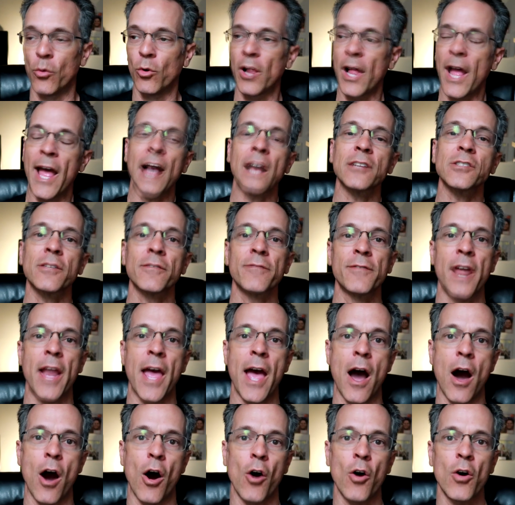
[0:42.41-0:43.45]
Well, as of
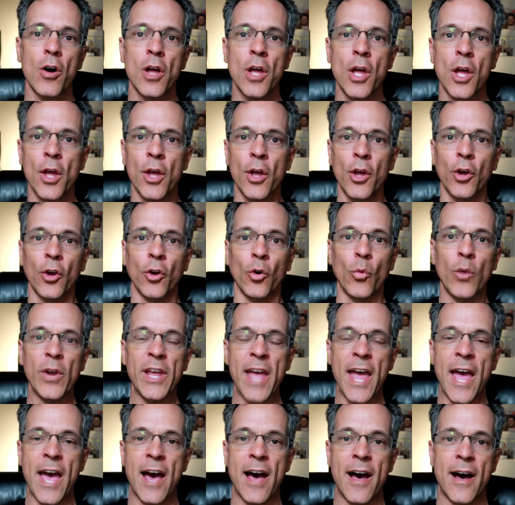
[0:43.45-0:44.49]
now, we
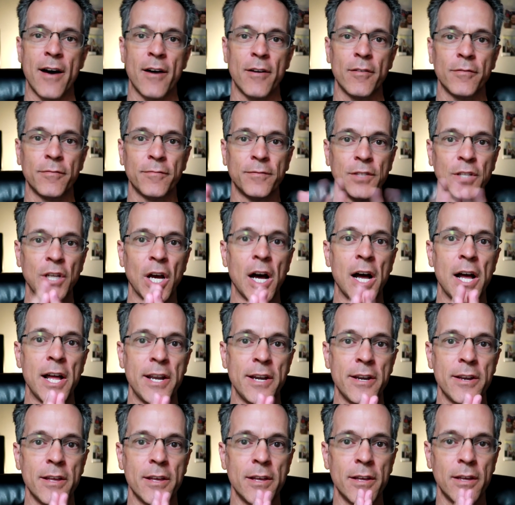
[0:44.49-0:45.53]
have
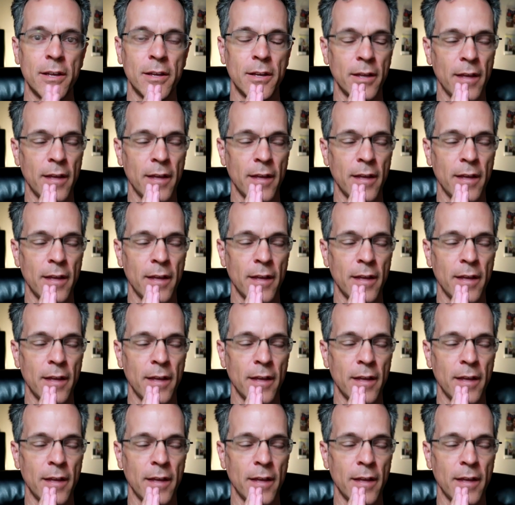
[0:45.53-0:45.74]
done,